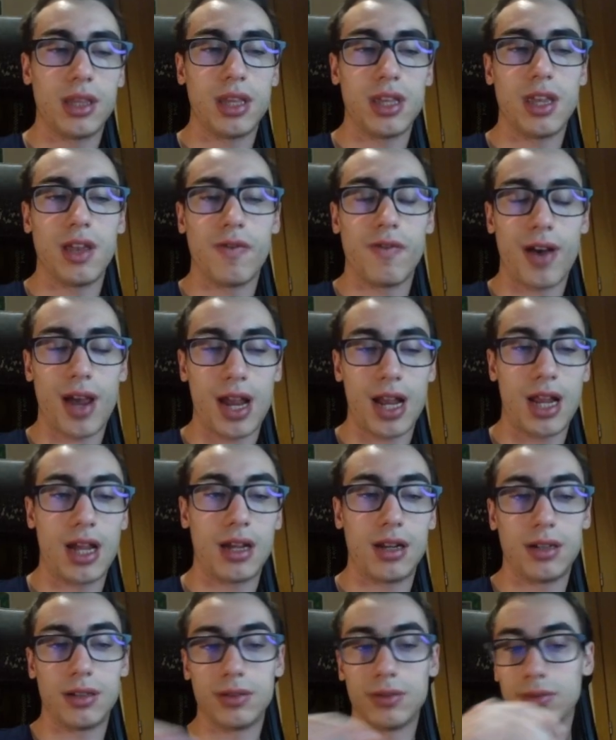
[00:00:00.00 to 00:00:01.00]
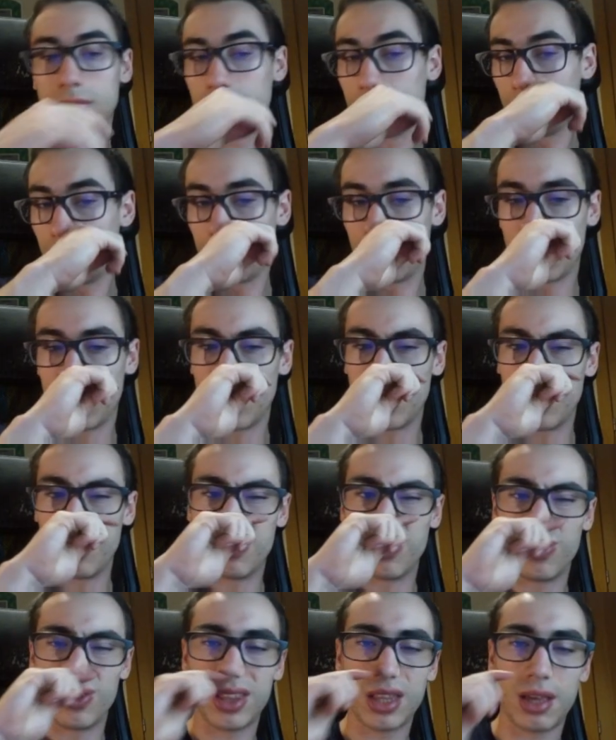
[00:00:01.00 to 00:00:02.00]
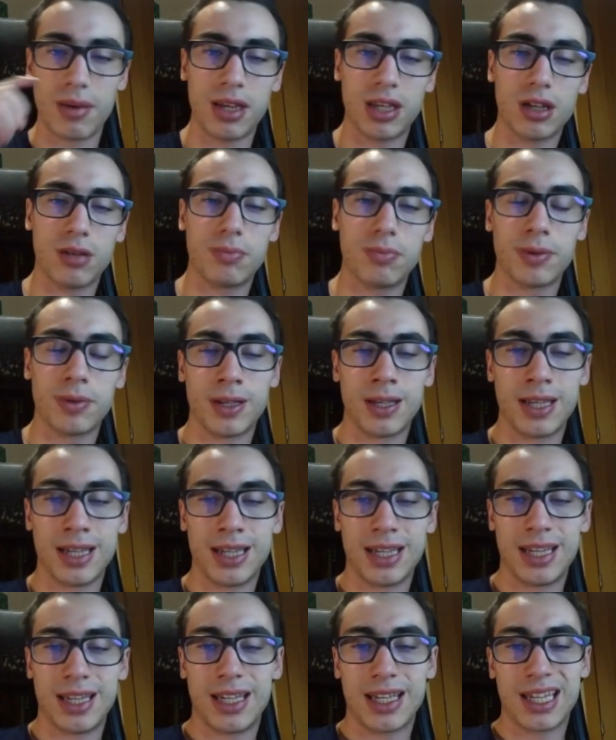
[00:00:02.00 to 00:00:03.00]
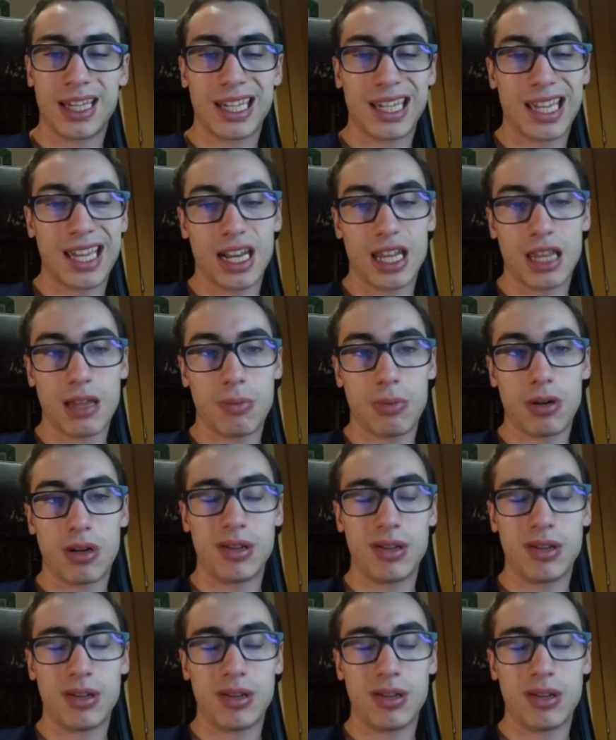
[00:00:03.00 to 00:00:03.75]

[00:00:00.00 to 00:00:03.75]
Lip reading: g file and improving the bishop. Here the